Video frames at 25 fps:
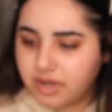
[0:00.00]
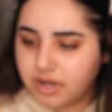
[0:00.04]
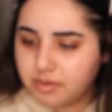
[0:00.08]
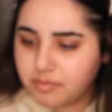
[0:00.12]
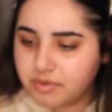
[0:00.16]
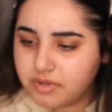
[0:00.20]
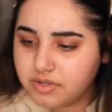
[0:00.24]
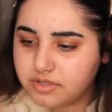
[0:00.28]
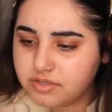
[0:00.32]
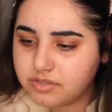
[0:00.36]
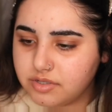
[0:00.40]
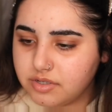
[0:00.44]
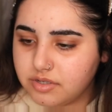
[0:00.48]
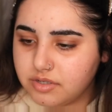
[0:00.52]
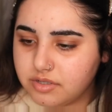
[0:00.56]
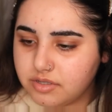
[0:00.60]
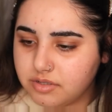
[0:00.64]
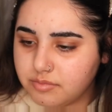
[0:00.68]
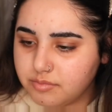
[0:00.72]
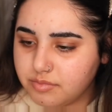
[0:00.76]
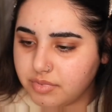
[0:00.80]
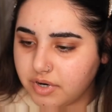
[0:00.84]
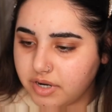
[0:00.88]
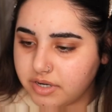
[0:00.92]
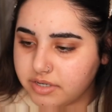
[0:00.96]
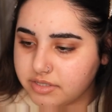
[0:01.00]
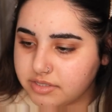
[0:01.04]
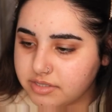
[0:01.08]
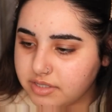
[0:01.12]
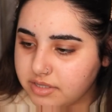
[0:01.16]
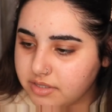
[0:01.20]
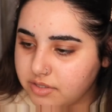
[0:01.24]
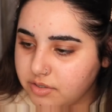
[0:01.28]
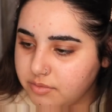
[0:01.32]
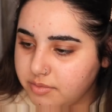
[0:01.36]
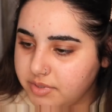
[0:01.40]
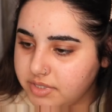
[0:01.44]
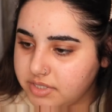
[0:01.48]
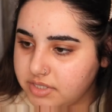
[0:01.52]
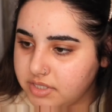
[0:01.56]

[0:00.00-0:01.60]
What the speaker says: I'm going to turn the brightness a little bit